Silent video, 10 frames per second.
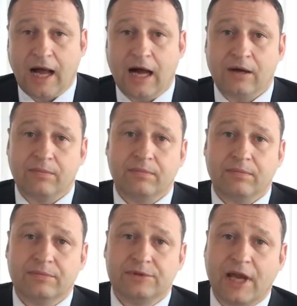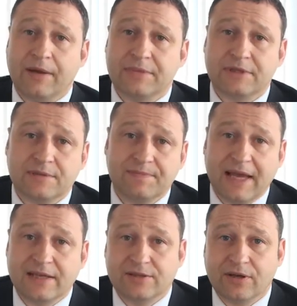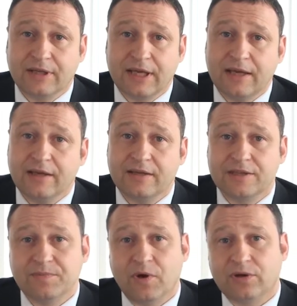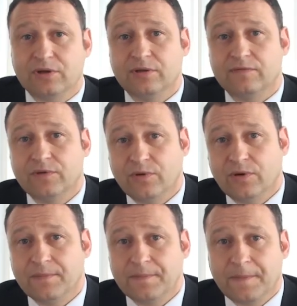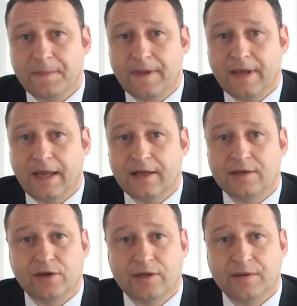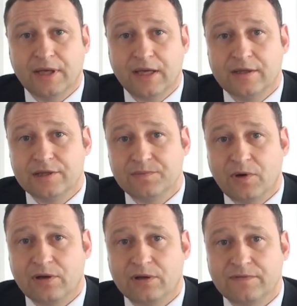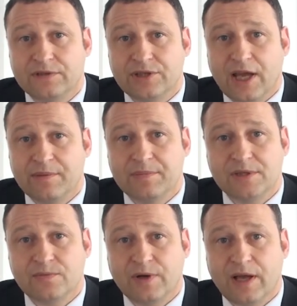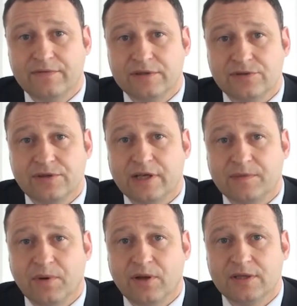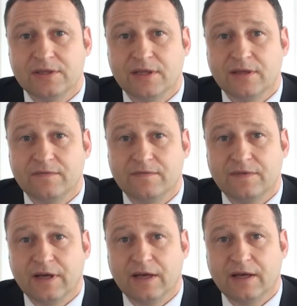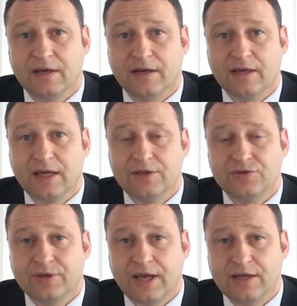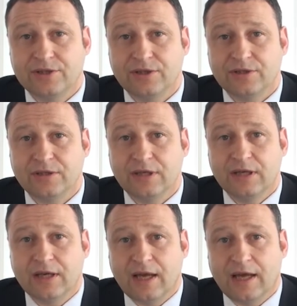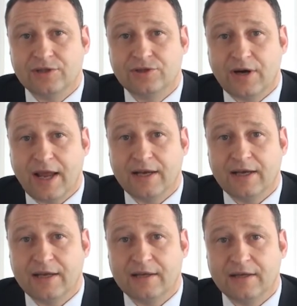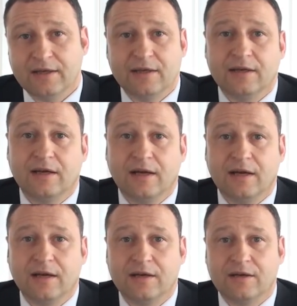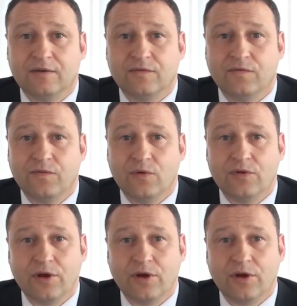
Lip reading: Our chambers is based on the English model of law and on the English model of the chambers, and we have a strict policy of education and training for